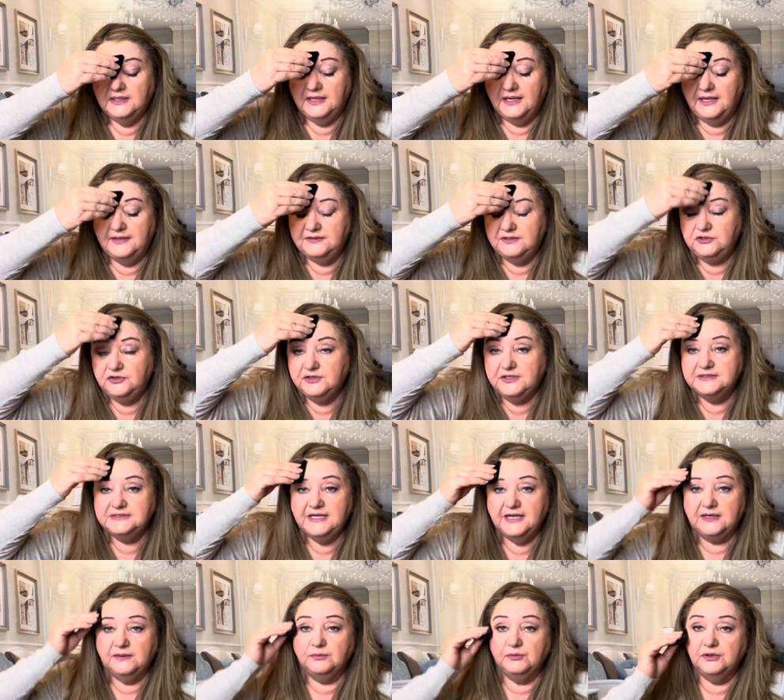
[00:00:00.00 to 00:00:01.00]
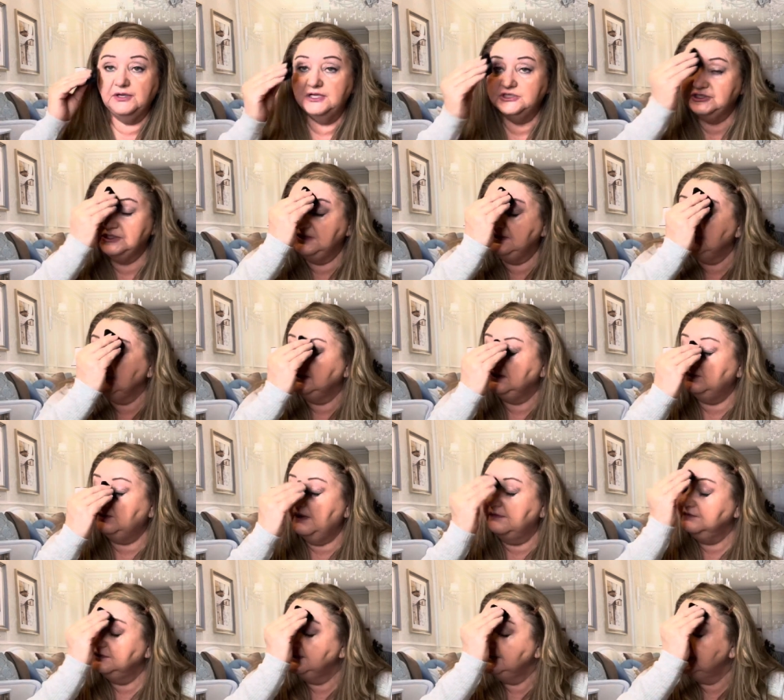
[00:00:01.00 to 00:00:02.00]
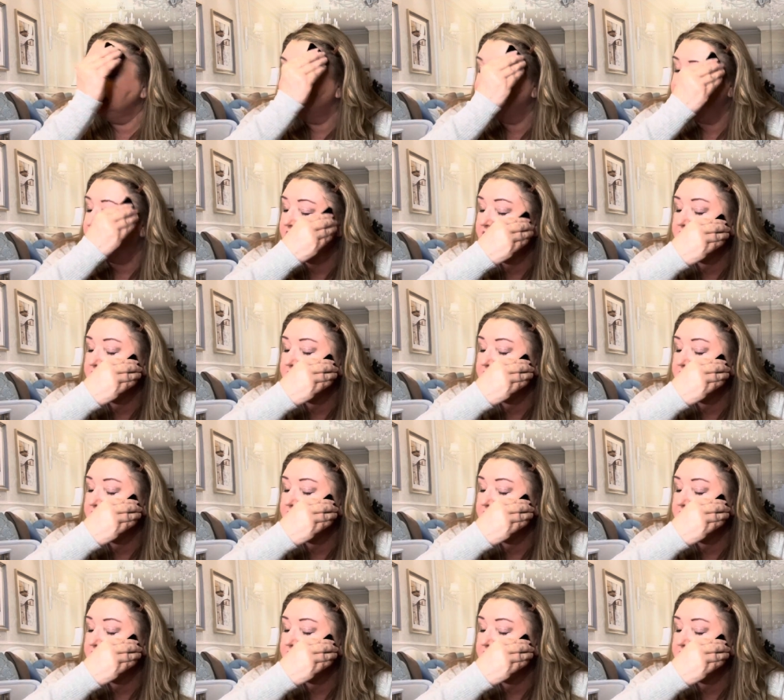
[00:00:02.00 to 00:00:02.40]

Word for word: And then you can take a brush and then go over this.